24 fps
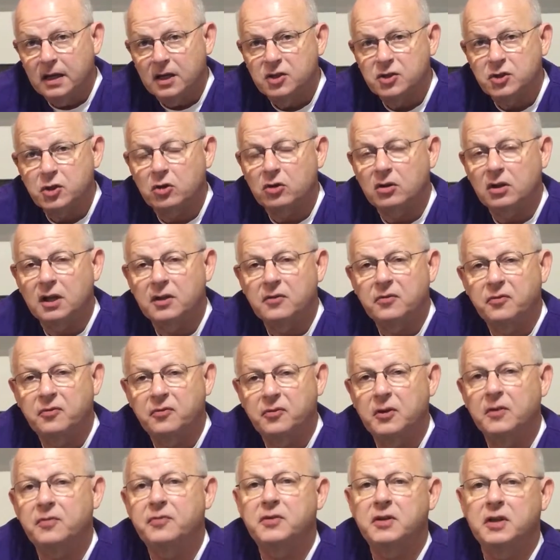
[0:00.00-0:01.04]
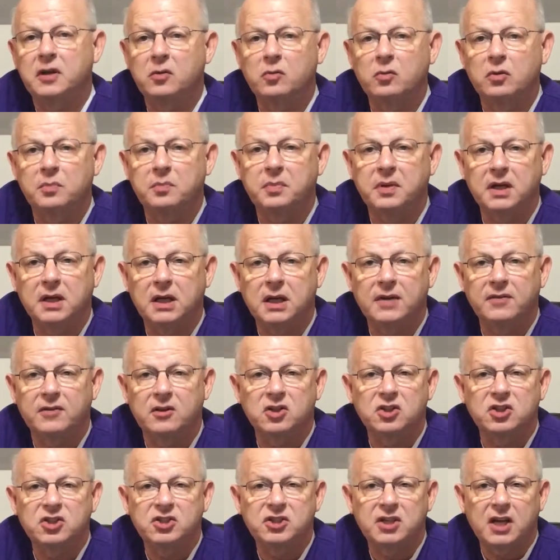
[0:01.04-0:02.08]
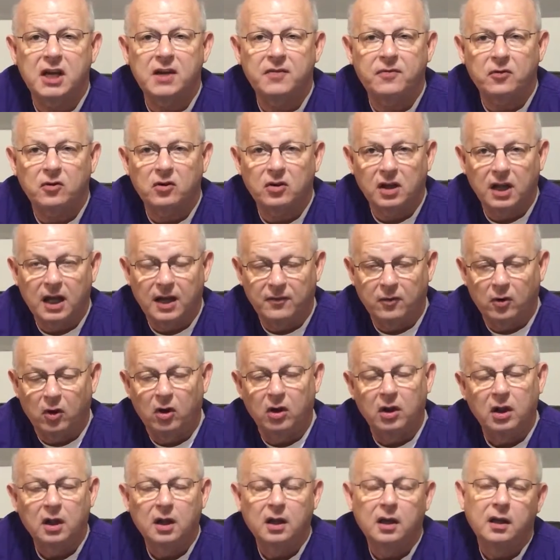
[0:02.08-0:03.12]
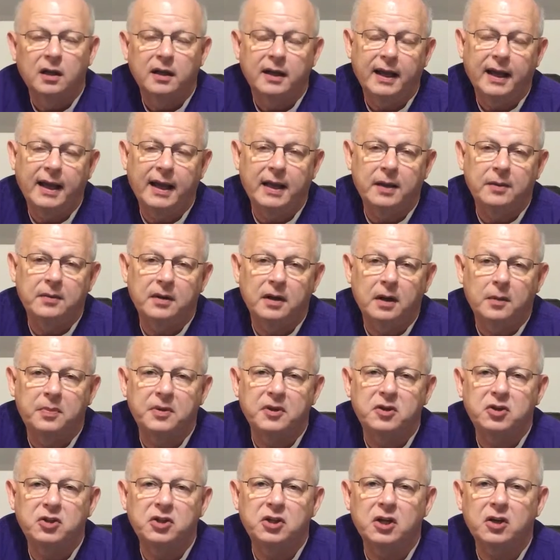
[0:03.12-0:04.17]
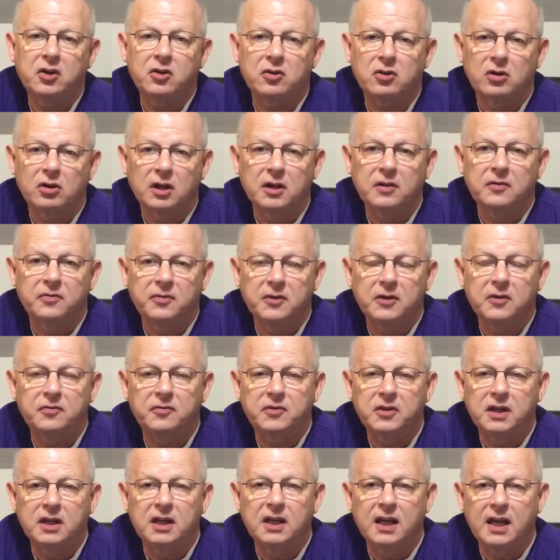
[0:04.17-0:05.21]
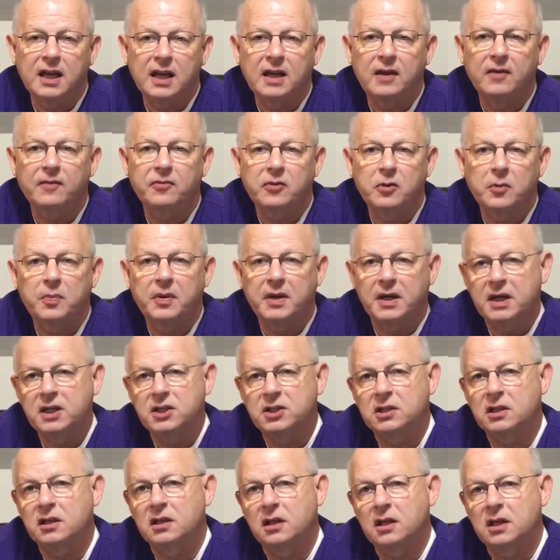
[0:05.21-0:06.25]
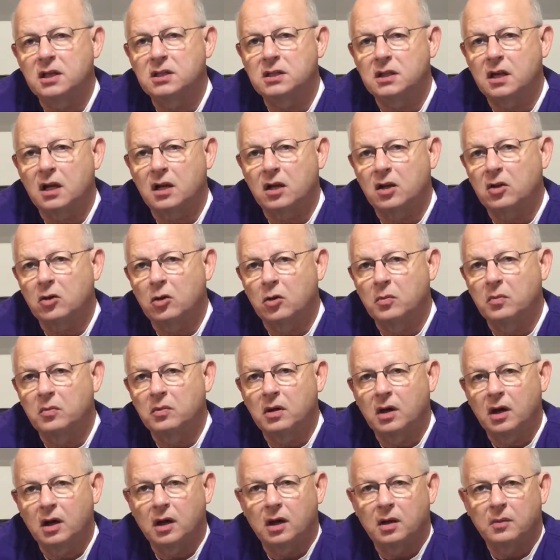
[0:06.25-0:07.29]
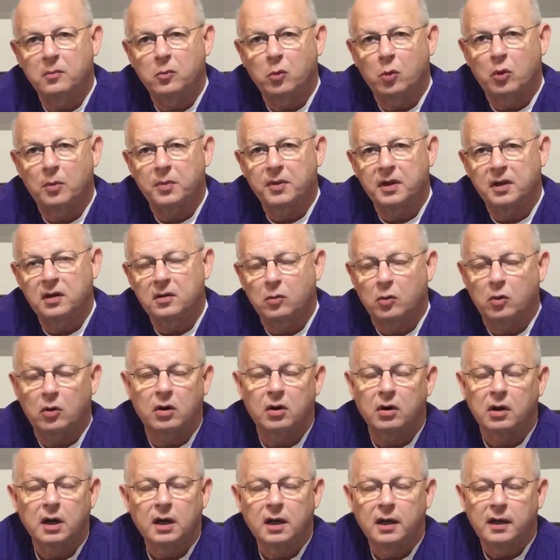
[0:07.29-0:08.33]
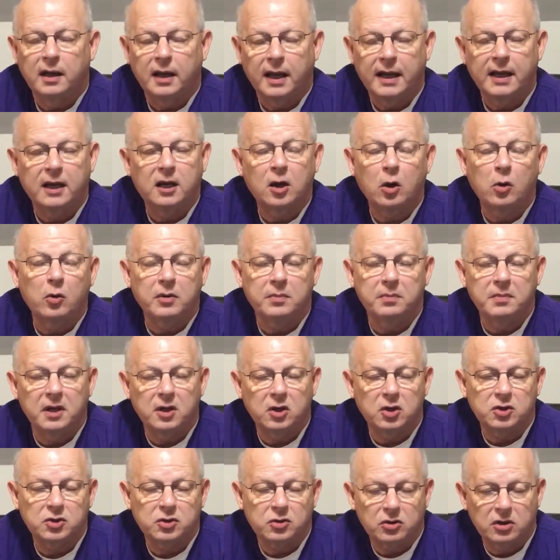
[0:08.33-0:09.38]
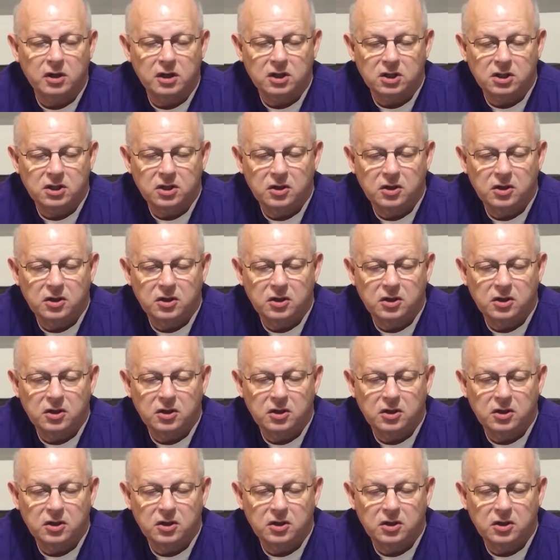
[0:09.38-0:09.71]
Certainly 50 would be an even safer level, and particularly 50 if the patient is on a comorbid or a co-administered,